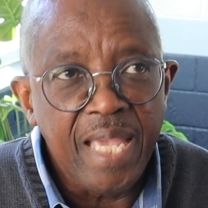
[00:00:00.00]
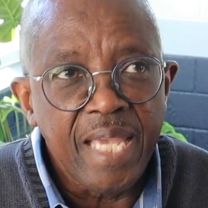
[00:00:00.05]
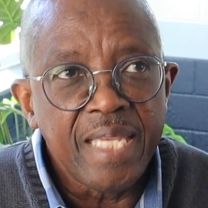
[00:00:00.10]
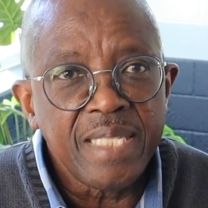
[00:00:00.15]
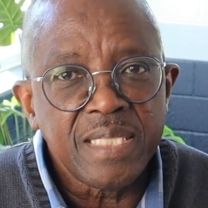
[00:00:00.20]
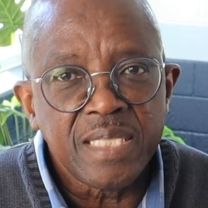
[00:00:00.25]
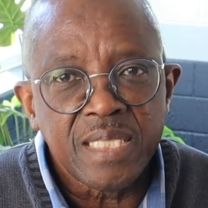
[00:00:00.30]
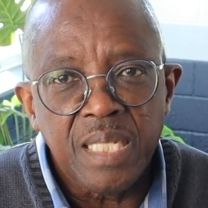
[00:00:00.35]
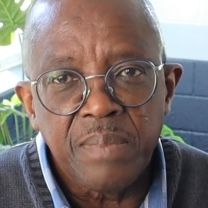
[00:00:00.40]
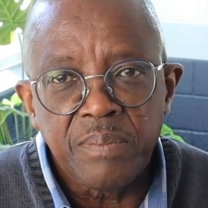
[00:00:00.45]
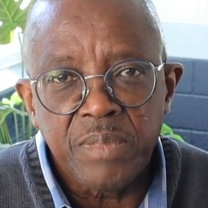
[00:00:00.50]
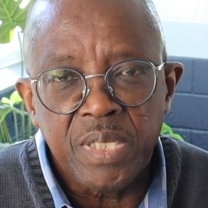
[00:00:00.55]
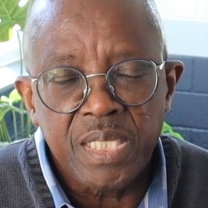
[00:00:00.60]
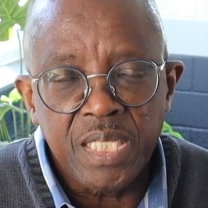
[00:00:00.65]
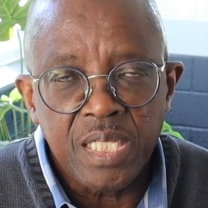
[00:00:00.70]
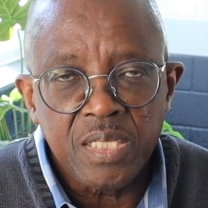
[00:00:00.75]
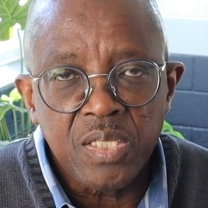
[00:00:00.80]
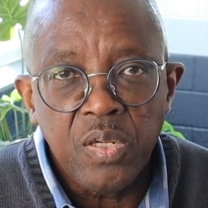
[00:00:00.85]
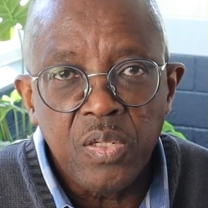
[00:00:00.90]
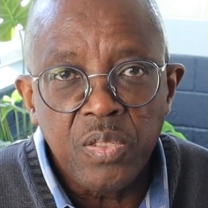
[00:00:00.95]
is something
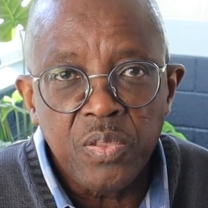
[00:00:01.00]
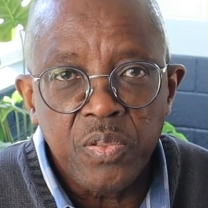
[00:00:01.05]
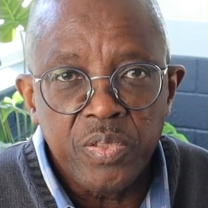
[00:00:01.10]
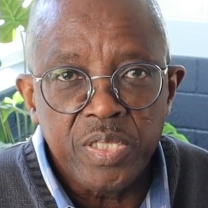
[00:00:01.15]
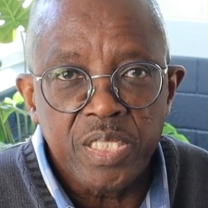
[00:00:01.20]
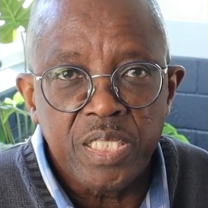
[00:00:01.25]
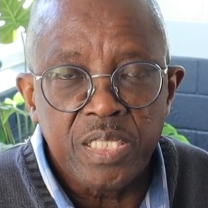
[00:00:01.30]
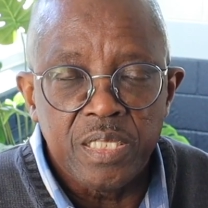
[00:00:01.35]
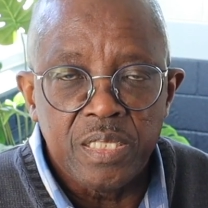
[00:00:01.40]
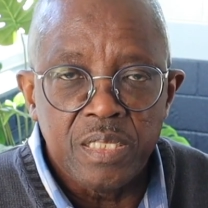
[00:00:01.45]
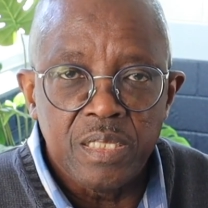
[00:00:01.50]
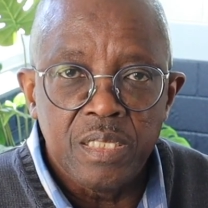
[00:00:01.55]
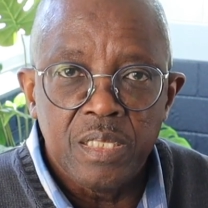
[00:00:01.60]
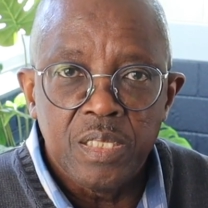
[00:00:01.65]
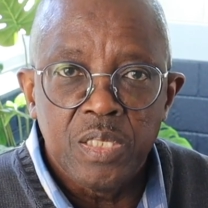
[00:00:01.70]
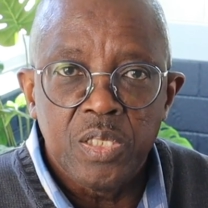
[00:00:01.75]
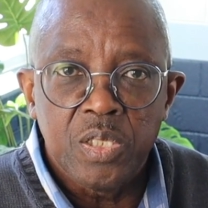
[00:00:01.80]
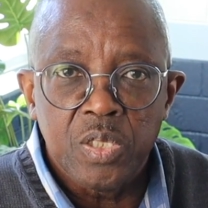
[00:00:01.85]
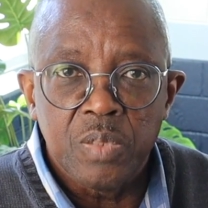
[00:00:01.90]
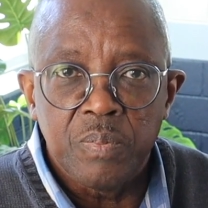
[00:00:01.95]
that all Christians
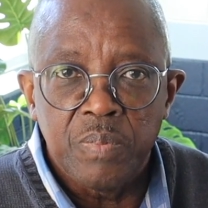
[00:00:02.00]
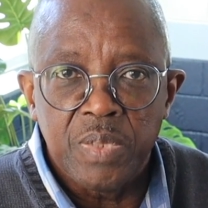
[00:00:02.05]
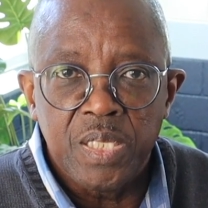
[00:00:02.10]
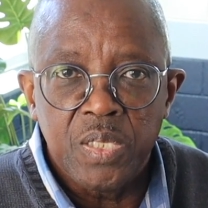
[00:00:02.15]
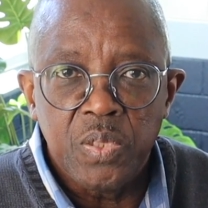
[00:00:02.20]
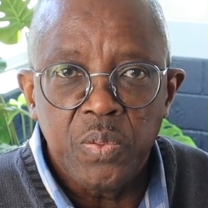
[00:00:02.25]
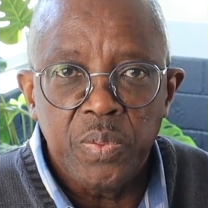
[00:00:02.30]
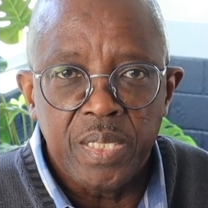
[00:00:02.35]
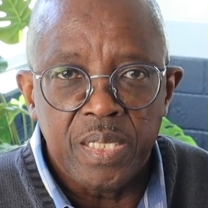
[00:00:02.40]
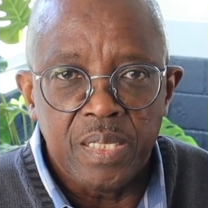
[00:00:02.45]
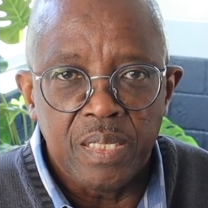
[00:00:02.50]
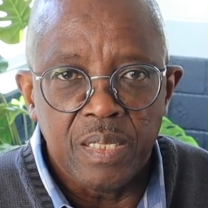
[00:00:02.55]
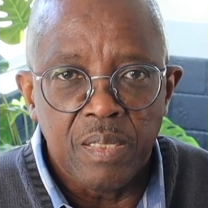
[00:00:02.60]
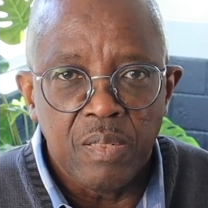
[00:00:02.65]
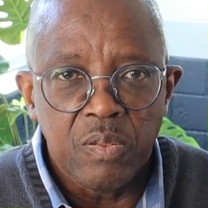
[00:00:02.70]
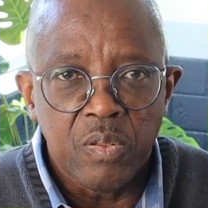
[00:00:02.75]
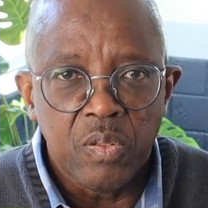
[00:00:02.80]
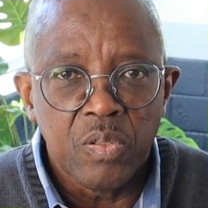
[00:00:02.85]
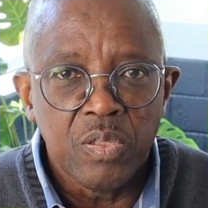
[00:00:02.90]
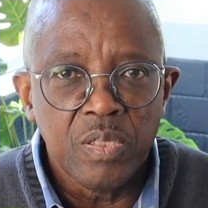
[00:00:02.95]
should be doing,
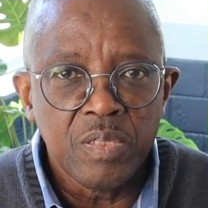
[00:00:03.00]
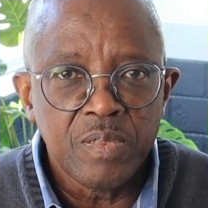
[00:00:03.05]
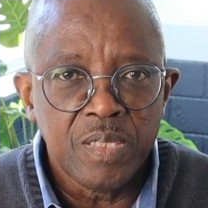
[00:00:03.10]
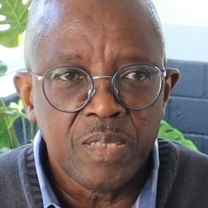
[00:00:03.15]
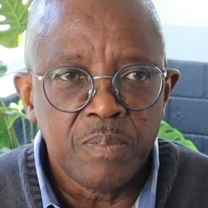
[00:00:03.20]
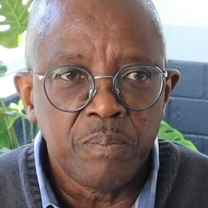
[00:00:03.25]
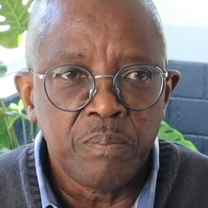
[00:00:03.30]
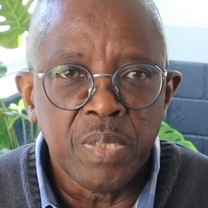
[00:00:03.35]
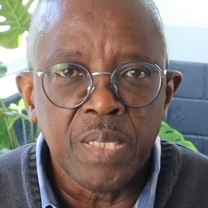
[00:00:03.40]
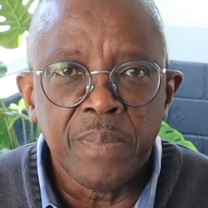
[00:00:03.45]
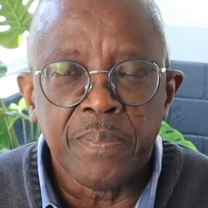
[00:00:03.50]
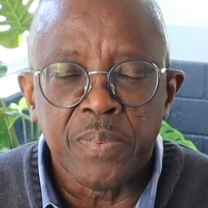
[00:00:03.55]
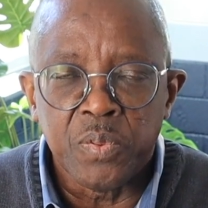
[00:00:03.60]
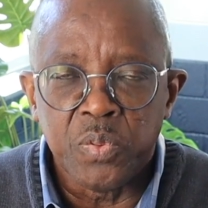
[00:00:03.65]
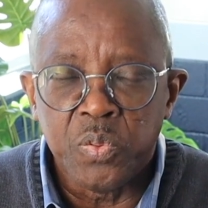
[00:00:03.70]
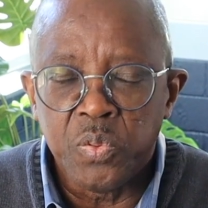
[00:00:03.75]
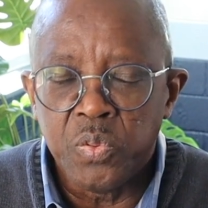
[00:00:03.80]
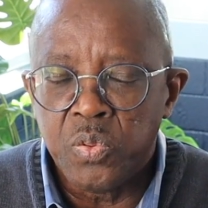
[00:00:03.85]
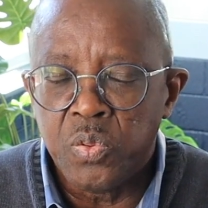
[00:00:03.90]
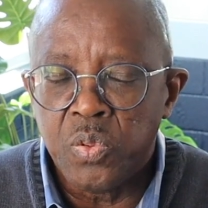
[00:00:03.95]
or all people
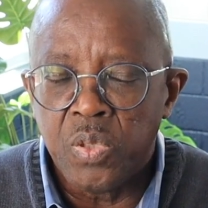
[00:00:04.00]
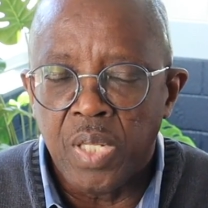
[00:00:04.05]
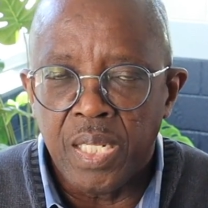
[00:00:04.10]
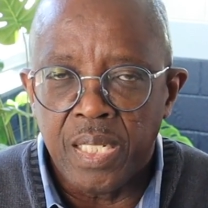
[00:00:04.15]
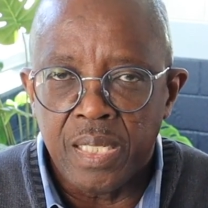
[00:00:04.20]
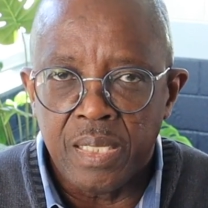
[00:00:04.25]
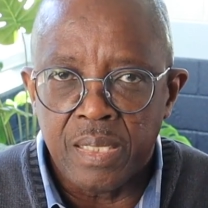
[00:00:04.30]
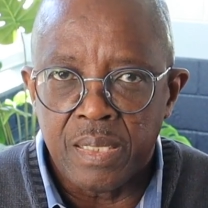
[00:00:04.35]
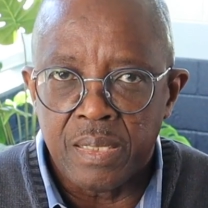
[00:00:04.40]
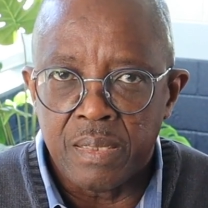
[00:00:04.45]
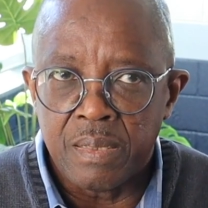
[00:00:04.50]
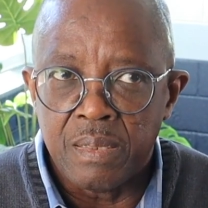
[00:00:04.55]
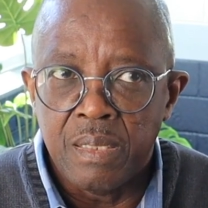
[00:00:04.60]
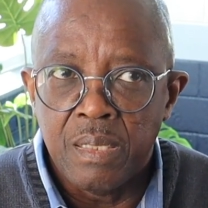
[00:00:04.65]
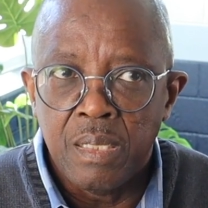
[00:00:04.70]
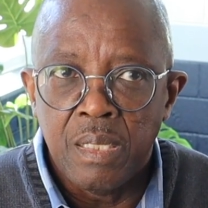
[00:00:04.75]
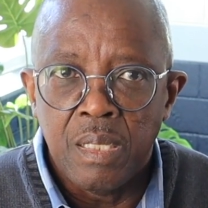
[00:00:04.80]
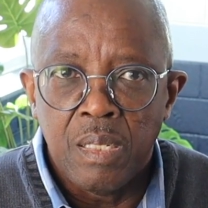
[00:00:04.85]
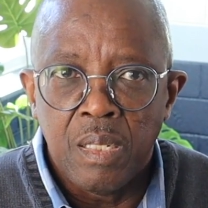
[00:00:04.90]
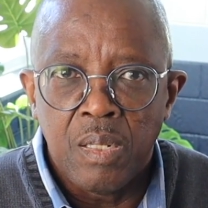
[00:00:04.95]
who are
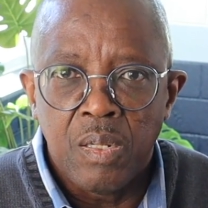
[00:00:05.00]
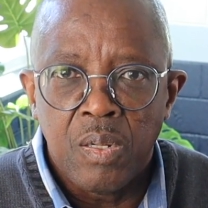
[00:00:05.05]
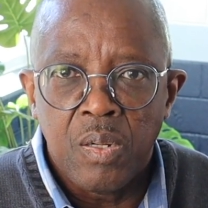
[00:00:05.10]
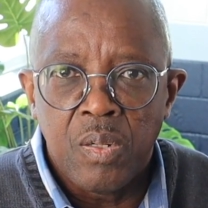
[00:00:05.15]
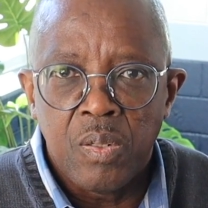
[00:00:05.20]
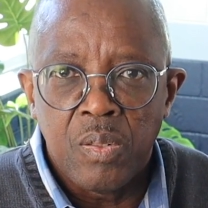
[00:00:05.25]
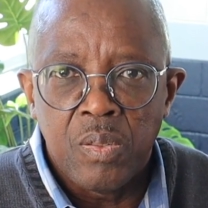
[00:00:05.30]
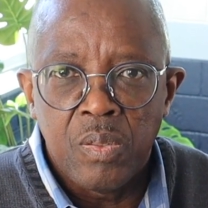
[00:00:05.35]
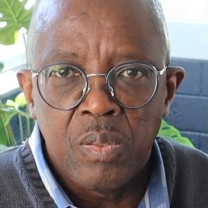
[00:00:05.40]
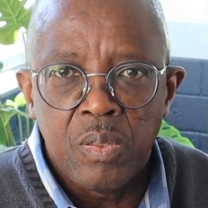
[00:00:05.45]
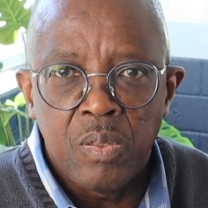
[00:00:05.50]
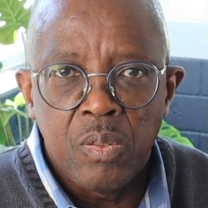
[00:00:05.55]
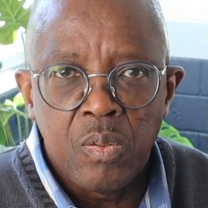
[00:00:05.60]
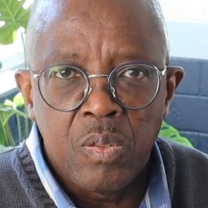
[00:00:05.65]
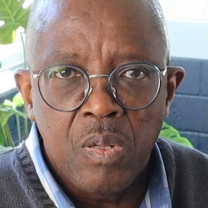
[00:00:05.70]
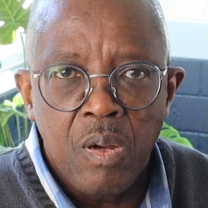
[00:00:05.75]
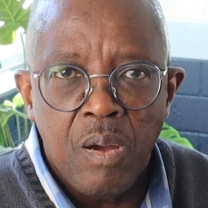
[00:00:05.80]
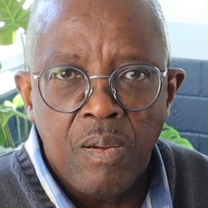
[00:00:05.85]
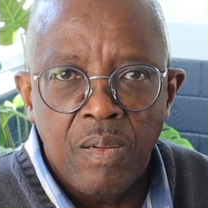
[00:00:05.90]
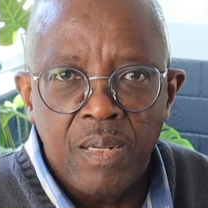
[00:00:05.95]

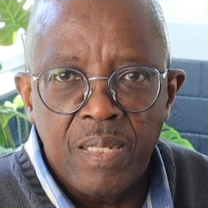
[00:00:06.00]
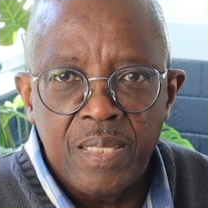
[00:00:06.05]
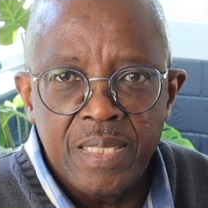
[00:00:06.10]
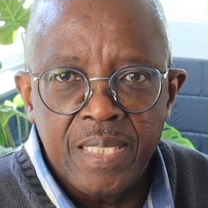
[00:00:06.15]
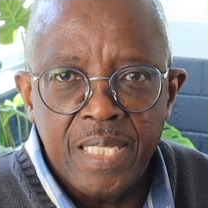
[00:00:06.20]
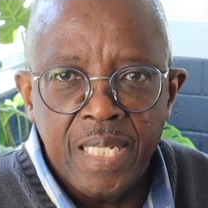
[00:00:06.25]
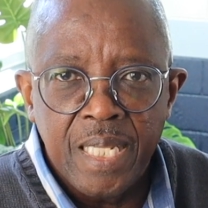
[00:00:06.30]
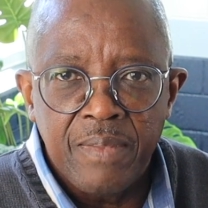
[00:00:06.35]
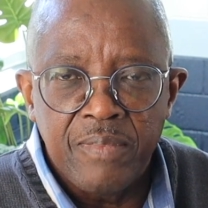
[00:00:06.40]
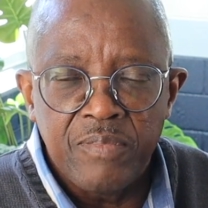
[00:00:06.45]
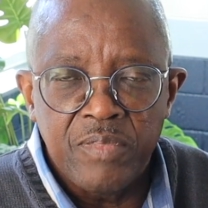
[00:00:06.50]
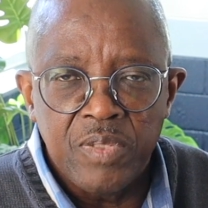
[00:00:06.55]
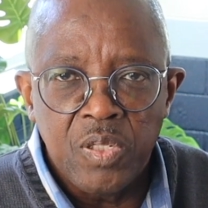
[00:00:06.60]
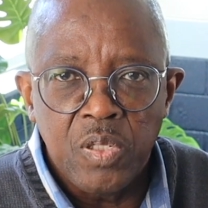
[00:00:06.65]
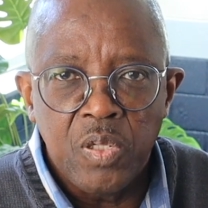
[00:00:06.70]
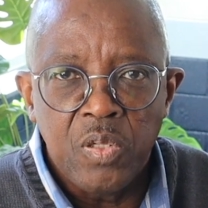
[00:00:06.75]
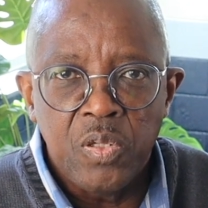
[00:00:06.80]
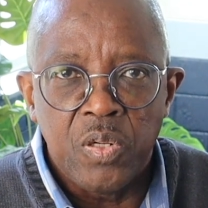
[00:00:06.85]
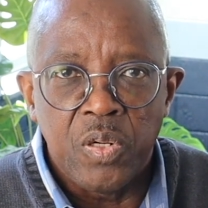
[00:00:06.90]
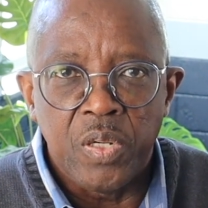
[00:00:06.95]
called on the name of the
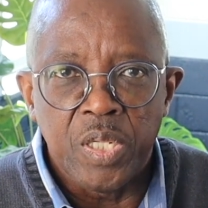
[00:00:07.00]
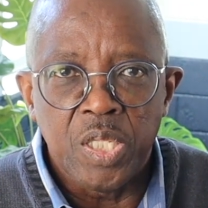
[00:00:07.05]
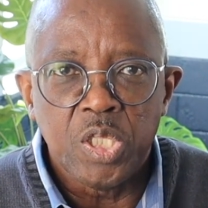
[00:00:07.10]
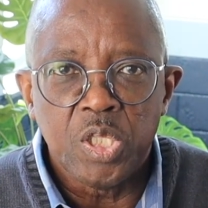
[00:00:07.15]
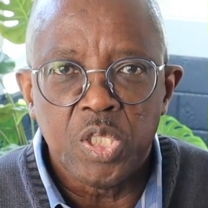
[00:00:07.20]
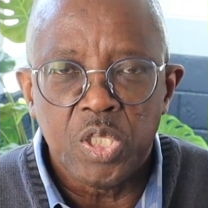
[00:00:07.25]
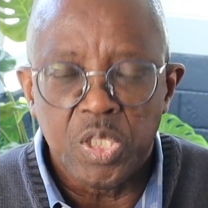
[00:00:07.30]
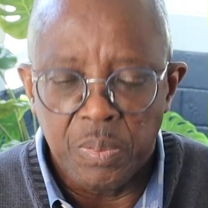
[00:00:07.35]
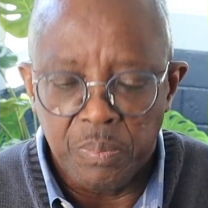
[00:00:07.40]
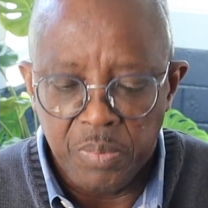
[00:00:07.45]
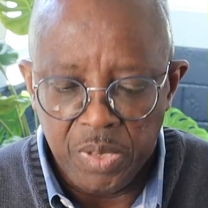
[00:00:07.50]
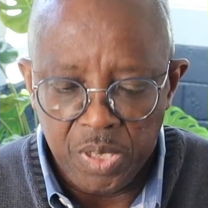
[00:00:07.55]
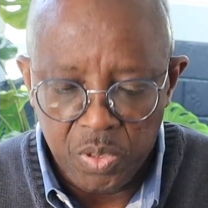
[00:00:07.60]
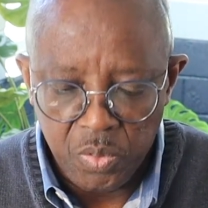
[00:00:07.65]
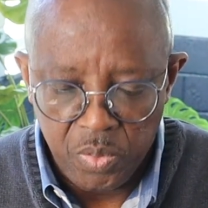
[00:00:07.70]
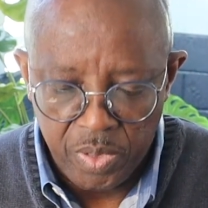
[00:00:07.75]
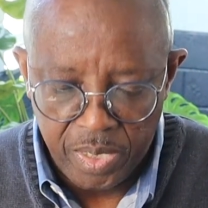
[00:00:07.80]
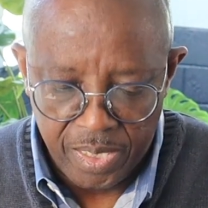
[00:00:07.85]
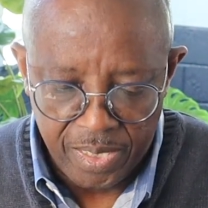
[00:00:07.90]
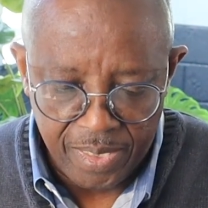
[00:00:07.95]
Lord should be
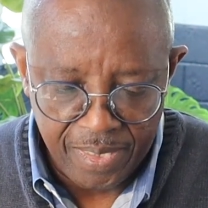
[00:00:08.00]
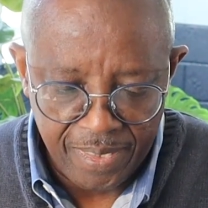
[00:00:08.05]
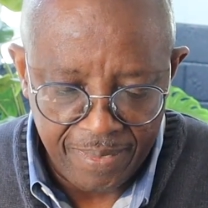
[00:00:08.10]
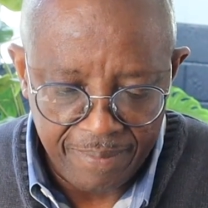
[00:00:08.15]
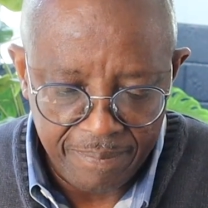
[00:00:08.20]
doing.